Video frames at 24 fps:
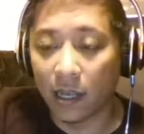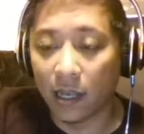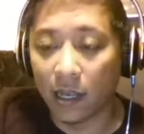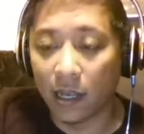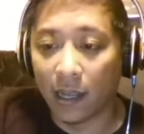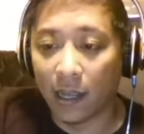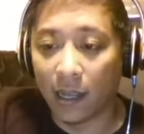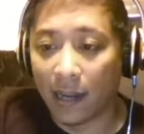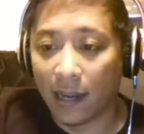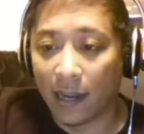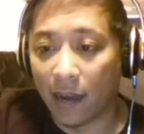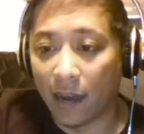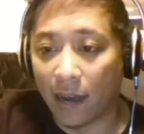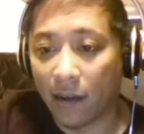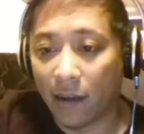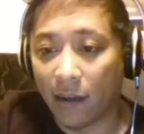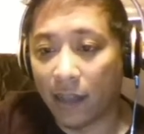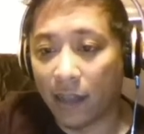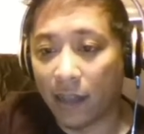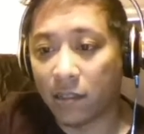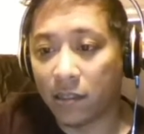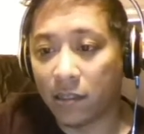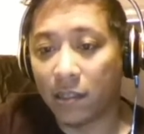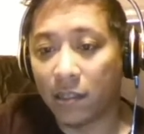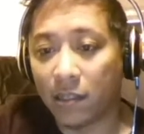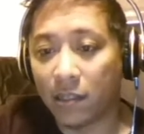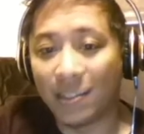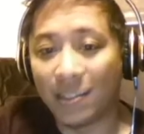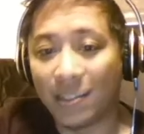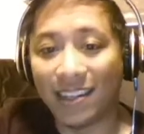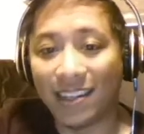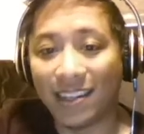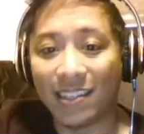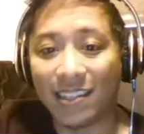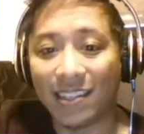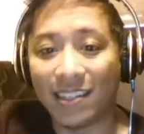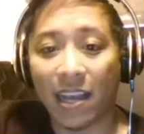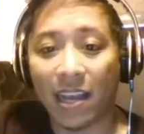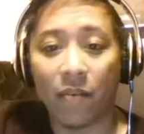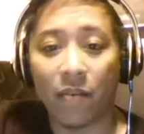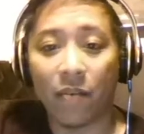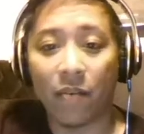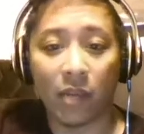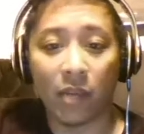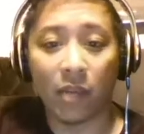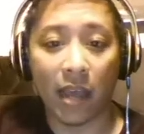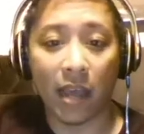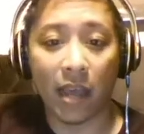Now, Etsy does have
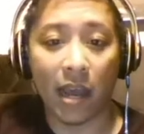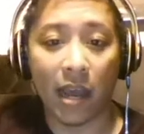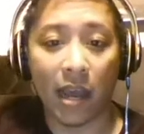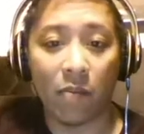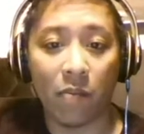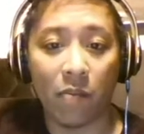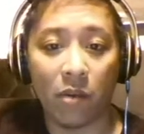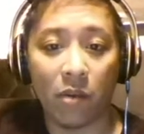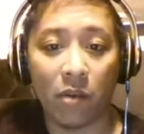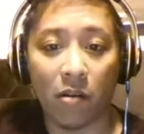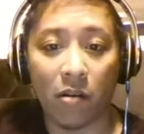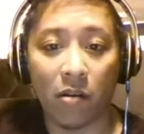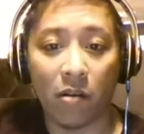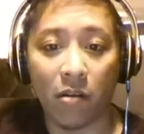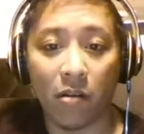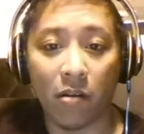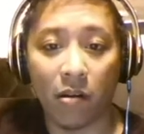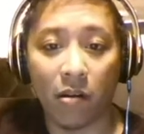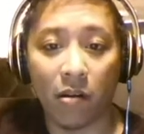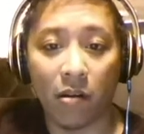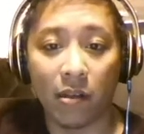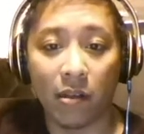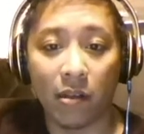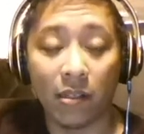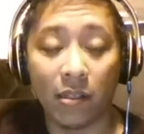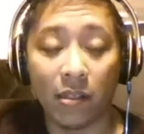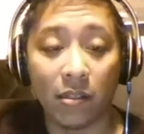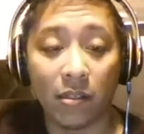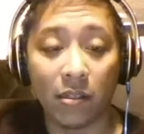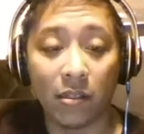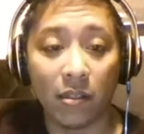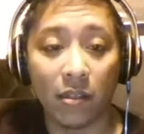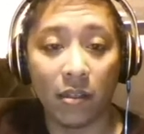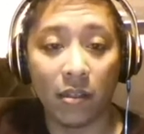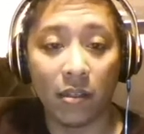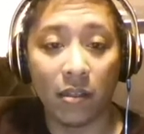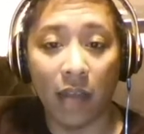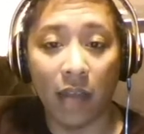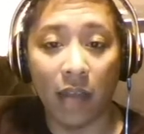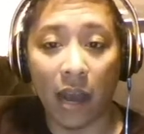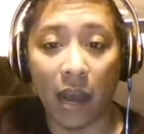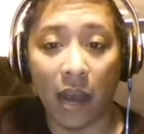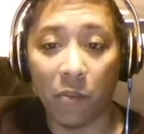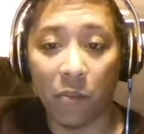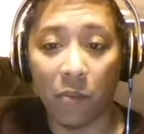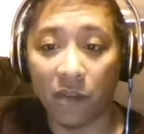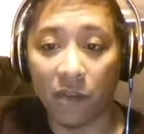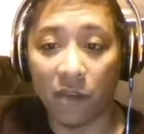a cap on
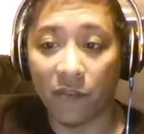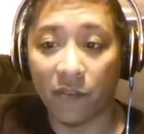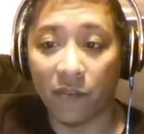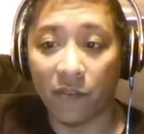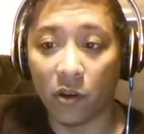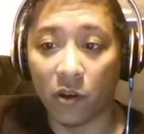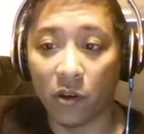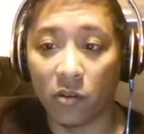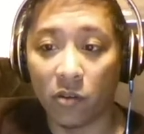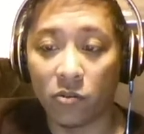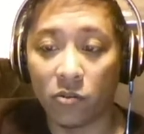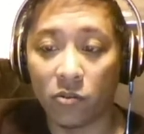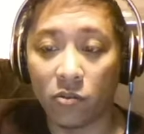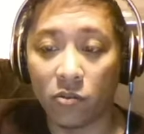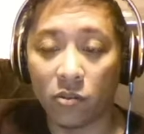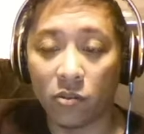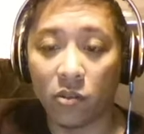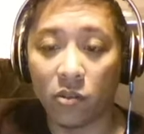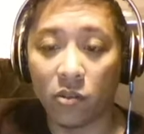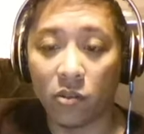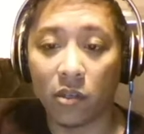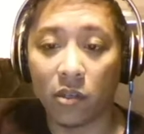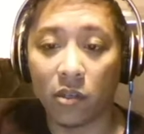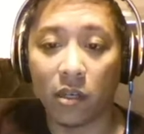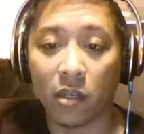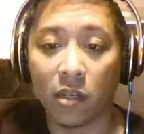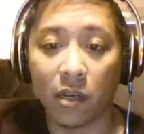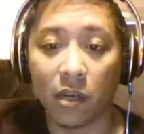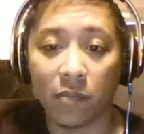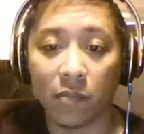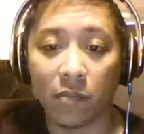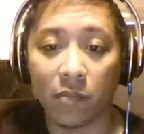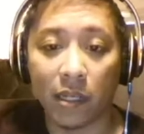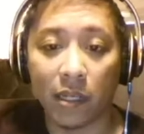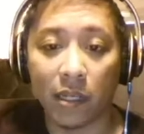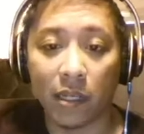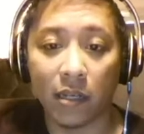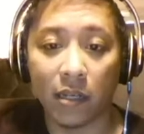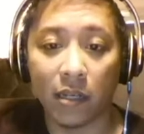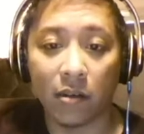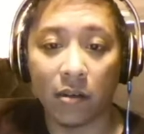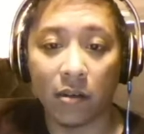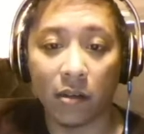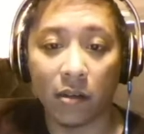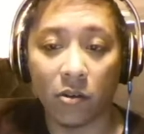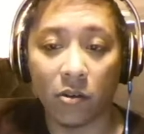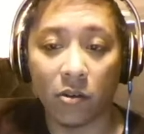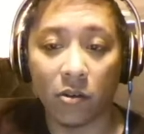how many photos you can update
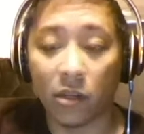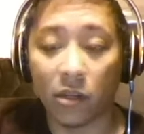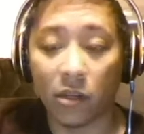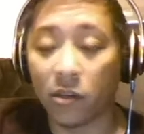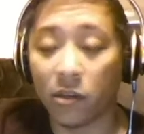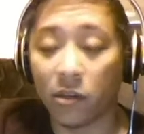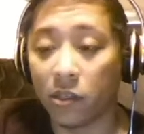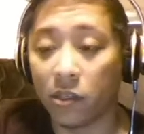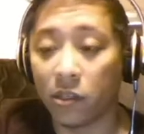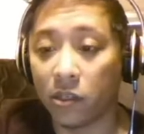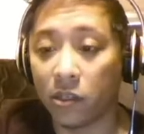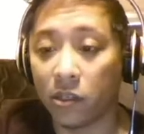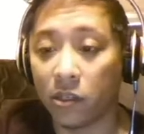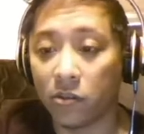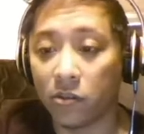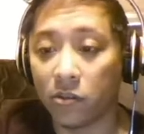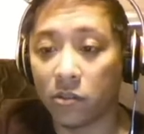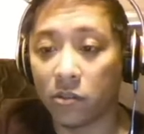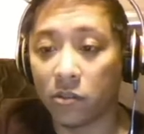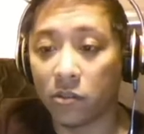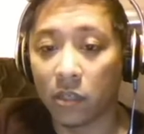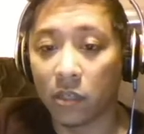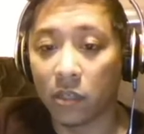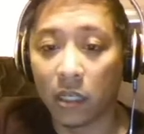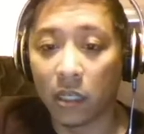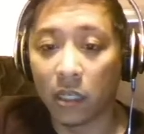on here or you can use.